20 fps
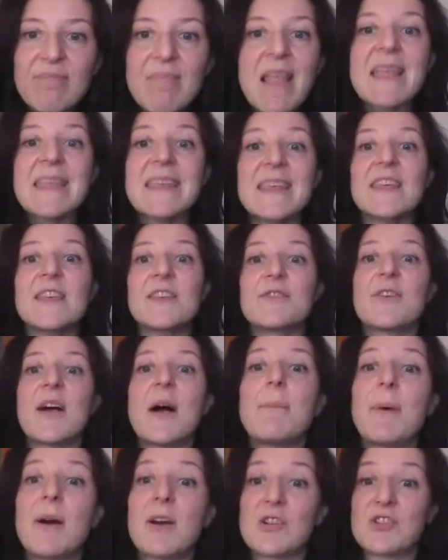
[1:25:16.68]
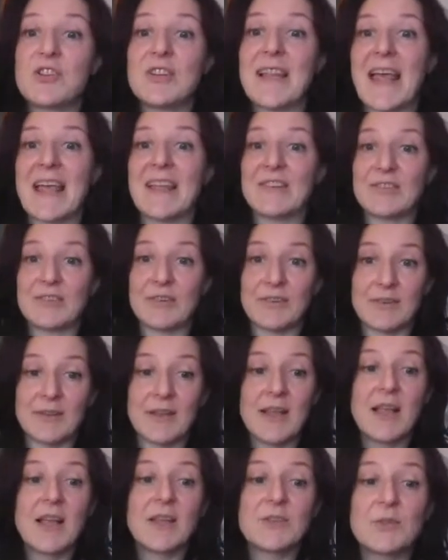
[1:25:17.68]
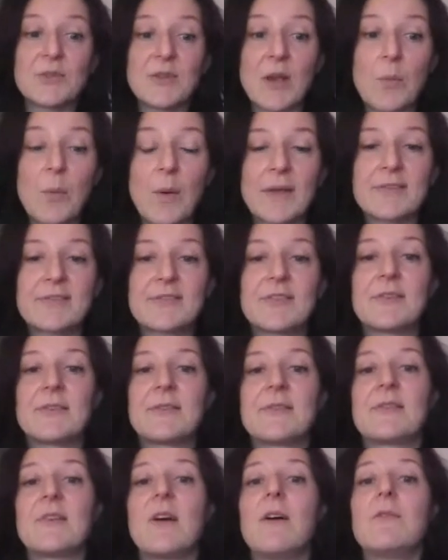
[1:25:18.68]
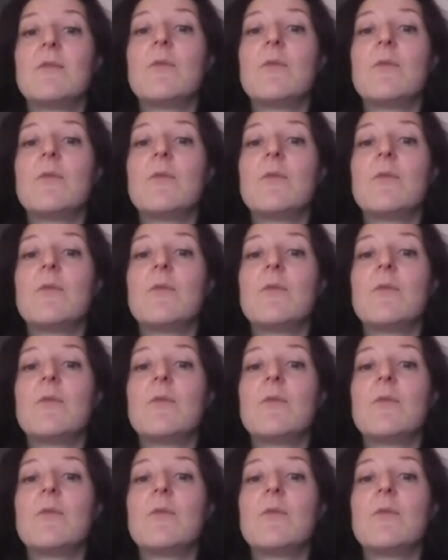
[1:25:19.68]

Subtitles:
give a partial answer to the questions of